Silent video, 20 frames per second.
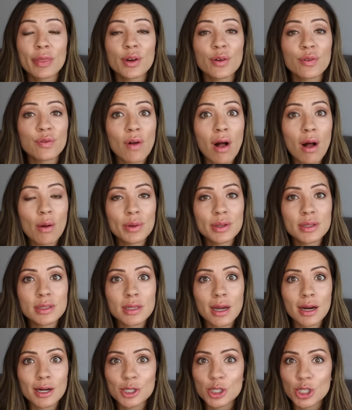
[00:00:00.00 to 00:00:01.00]
Their fall ones
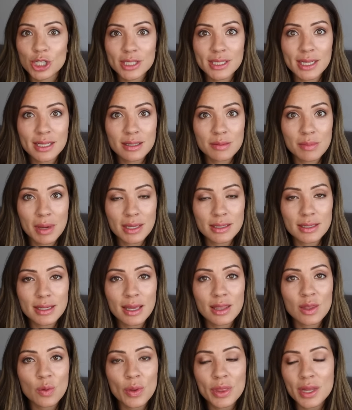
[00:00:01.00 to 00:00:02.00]
are just as amazing.
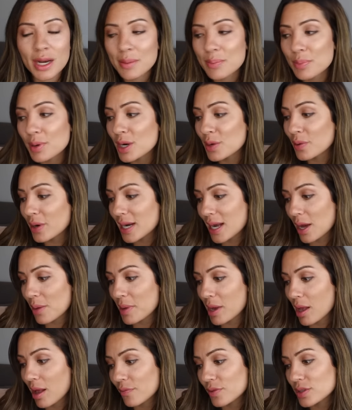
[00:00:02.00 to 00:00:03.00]
And the one that I'm burning right now
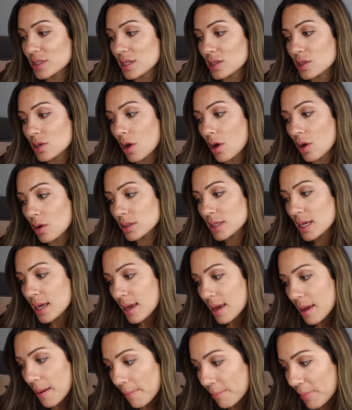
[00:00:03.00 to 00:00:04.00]
in my office is called
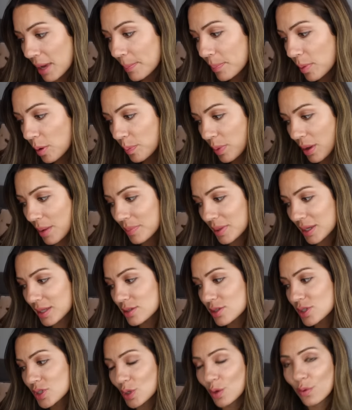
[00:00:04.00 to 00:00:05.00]
Maple
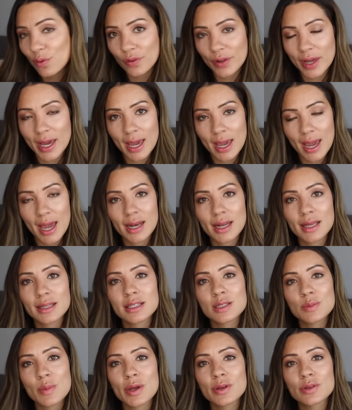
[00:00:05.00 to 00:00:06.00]
Pumpkin Souffle and it
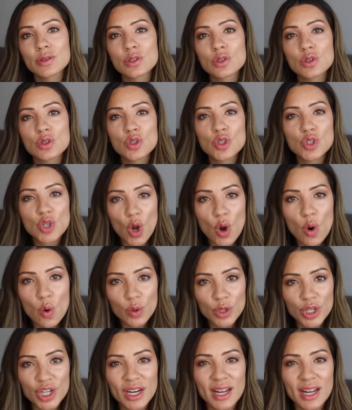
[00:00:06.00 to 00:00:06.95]
smells so good.